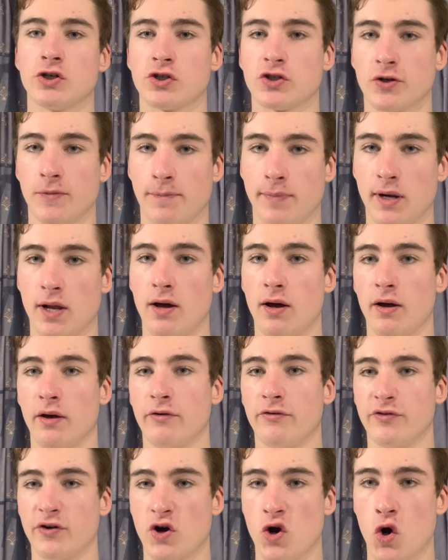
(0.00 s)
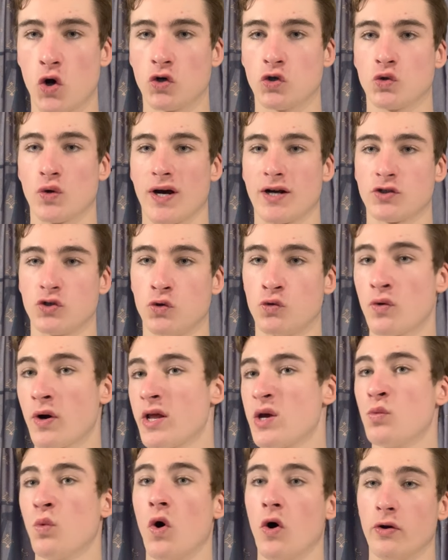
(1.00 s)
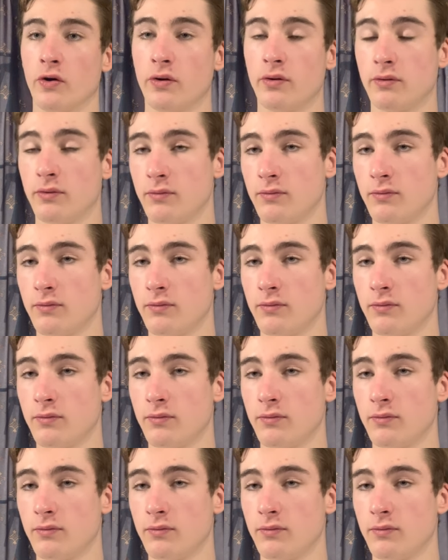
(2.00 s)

supply for contracts, already won,